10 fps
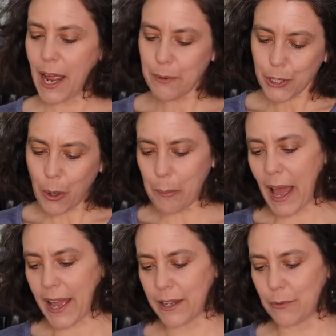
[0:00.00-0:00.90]
I would go
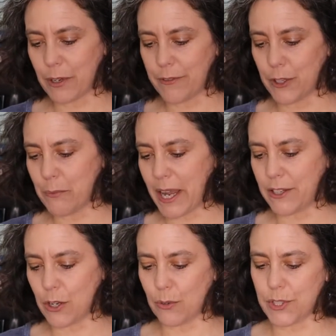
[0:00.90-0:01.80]
back and review my
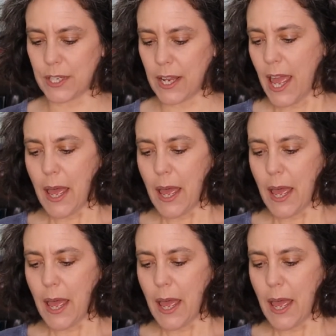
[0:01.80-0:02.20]
notes and